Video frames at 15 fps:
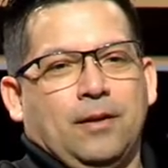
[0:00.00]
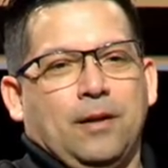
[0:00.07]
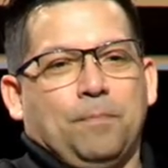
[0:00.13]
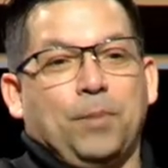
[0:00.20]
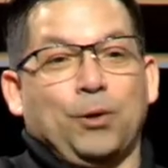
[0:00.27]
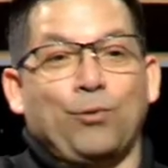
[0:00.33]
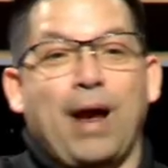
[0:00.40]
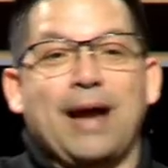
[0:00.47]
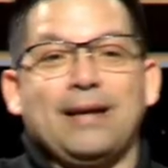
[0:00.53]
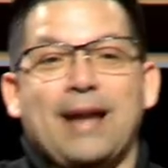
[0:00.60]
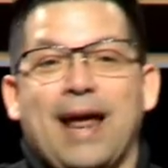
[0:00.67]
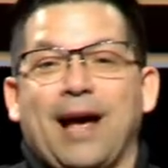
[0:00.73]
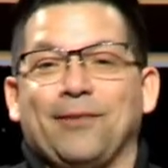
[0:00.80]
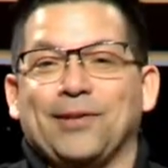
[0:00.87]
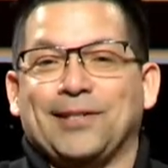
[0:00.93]
But right
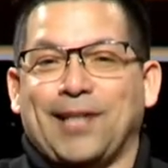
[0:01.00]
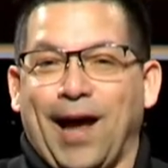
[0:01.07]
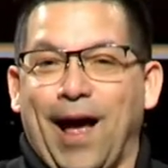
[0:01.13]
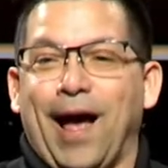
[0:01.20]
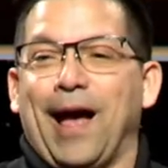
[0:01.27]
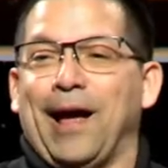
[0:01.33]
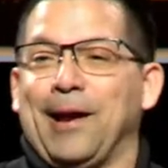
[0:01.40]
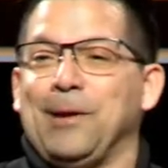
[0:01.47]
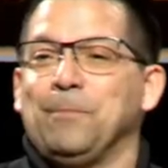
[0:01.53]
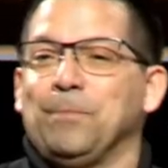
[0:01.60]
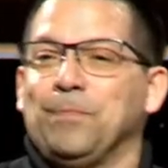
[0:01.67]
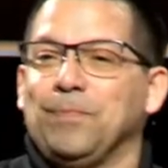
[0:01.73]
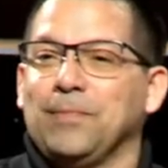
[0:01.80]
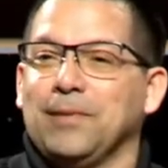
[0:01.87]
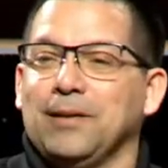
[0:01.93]
now, the time
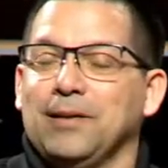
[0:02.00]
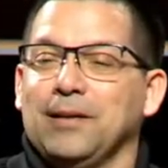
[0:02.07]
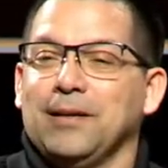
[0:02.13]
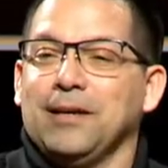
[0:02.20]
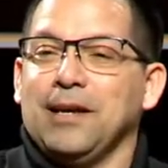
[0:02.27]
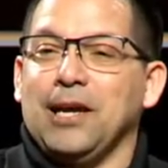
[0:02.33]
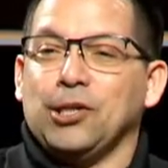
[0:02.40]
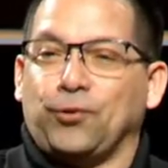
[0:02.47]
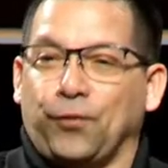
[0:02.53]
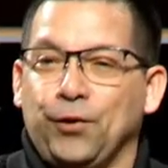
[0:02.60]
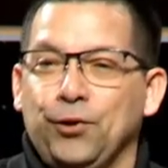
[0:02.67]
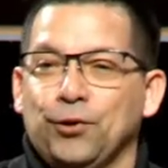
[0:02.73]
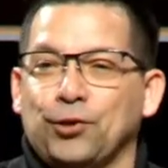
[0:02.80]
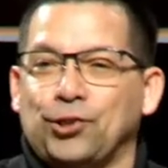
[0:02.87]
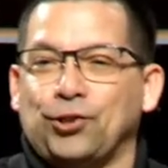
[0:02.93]
is for
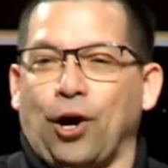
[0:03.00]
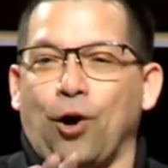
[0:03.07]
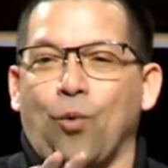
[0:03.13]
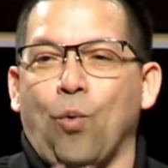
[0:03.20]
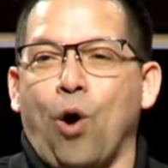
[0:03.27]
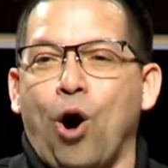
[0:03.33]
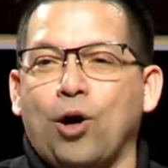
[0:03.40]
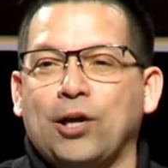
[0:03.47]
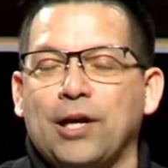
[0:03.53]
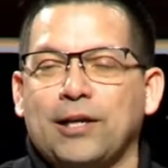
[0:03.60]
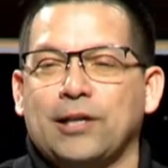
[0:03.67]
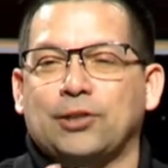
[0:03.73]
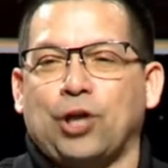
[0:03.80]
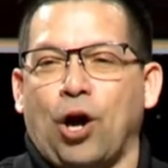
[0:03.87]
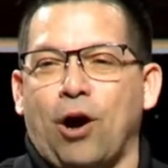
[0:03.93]
you to start walking
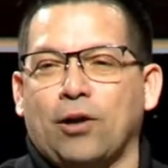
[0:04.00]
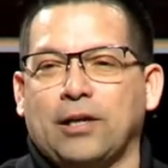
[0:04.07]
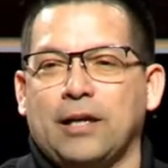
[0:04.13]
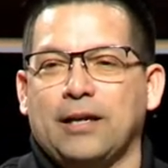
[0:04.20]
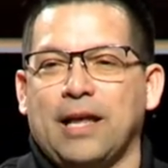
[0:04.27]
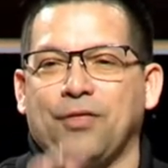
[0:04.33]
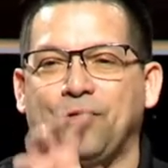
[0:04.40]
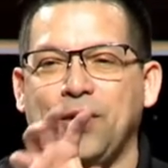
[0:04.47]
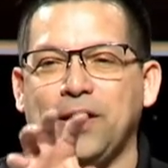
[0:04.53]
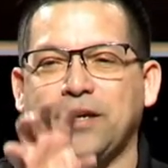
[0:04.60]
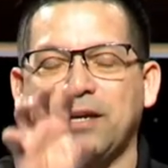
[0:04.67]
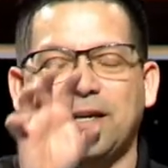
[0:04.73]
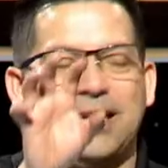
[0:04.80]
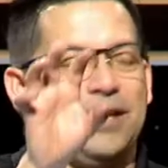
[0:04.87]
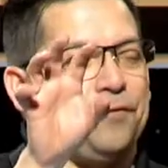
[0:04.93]
and talking and
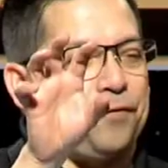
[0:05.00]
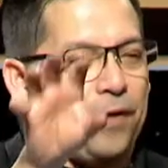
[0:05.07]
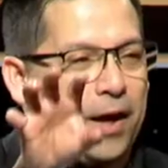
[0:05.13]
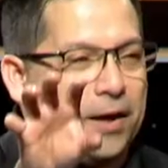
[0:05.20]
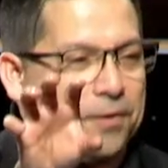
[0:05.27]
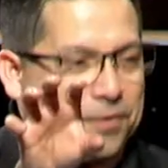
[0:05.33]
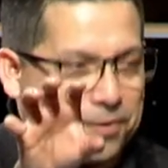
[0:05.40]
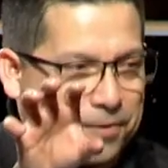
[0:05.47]
thinking in faith.